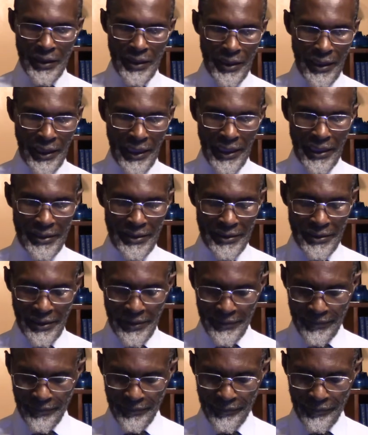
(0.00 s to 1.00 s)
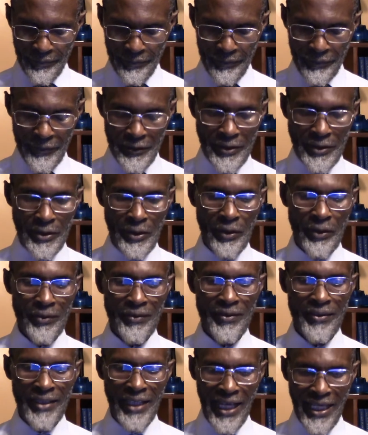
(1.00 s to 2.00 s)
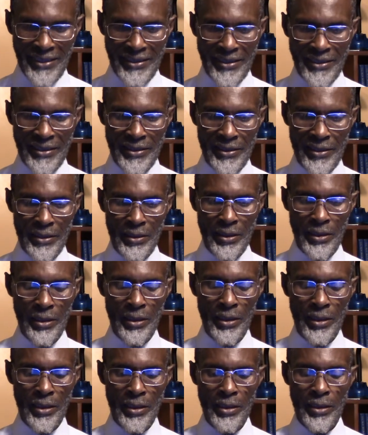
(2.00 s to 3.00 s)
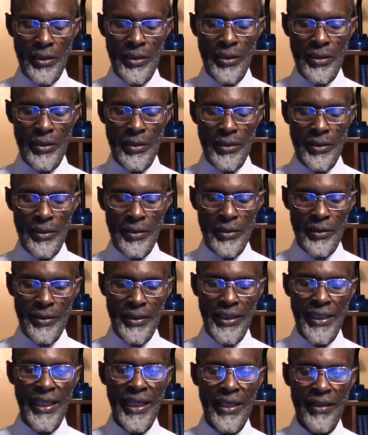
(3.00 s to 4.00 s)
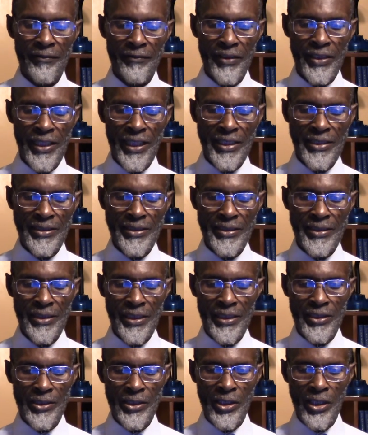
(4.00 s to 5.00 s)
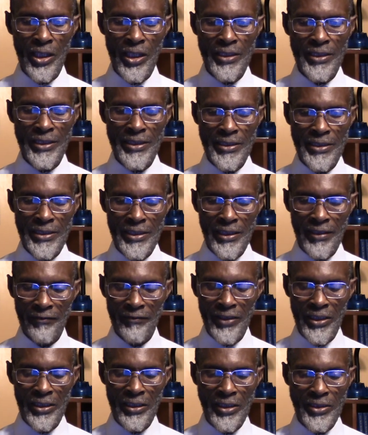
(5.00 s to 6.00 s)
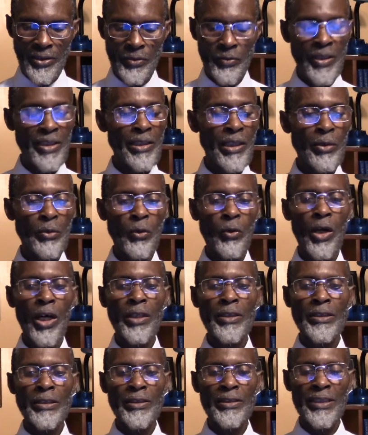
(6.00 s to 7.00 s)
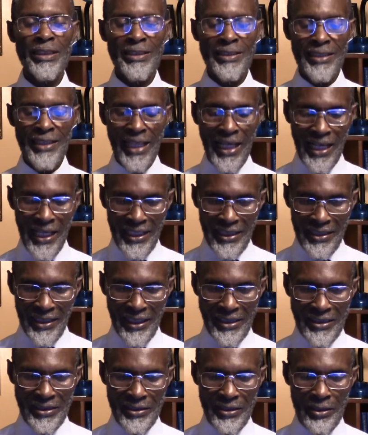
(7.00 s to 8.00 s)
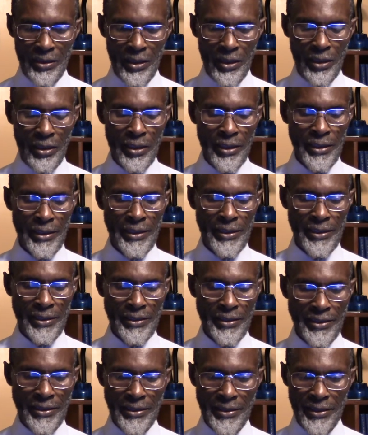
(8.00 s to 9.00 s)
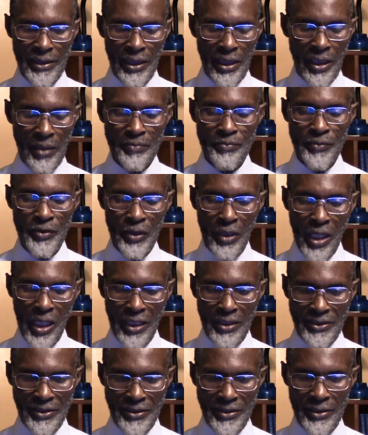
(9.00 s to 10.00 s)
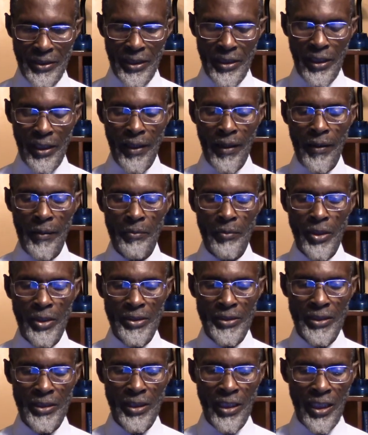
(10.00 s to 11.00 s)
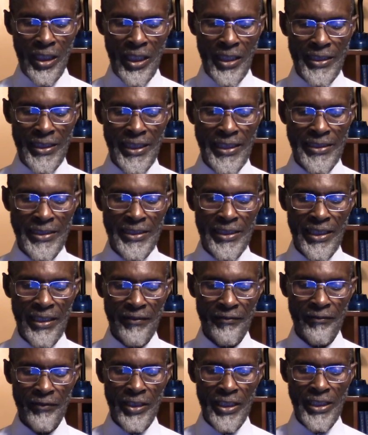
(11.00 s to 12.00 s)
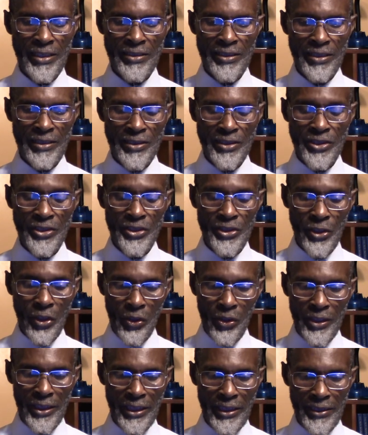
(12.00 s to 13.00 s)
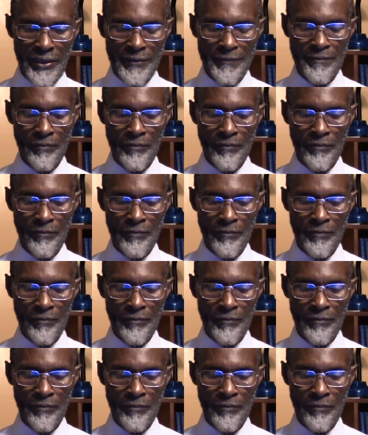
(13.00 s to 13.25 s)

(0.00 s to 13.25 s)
And so that's the evidence that God is giving us. Whether we want to deny that is up to us, but God has given, uh, is showing